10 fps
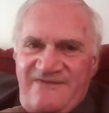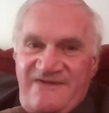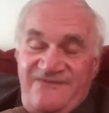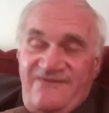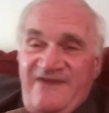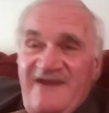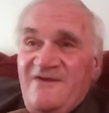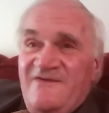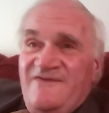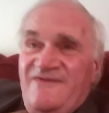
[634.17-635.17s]
It's
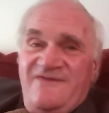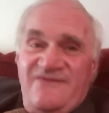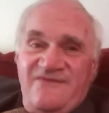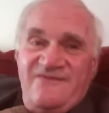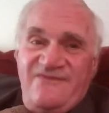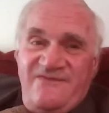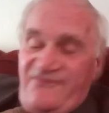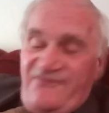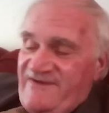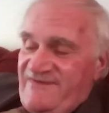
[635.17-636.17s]
there. It's the
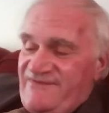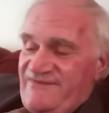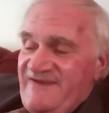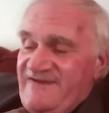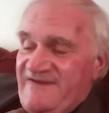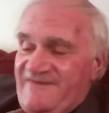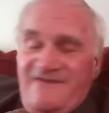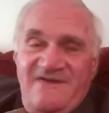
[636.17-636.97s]
trick is getting it.